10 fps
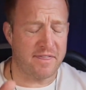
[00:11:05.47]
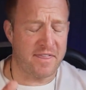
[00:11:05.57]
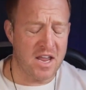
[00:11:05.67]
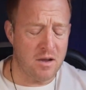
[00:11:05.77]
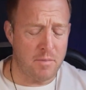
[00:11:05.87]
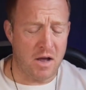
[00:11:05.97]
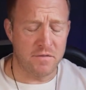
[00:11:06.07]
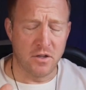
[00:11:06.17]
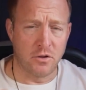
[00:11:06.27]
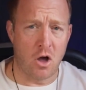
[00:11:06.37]
think
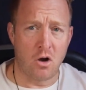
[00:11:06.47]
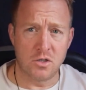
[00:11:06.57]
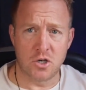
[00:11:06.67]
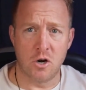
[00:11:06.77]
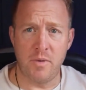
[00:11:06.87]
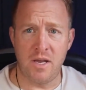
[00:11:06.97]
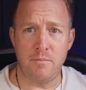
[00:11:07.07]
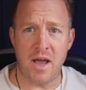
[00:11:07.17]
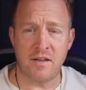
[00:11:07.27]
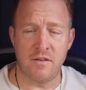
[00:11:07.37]
about the long-term
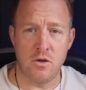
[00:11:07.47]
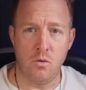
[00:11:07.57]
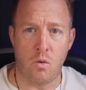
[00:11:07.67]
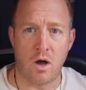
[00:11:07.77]
impact that you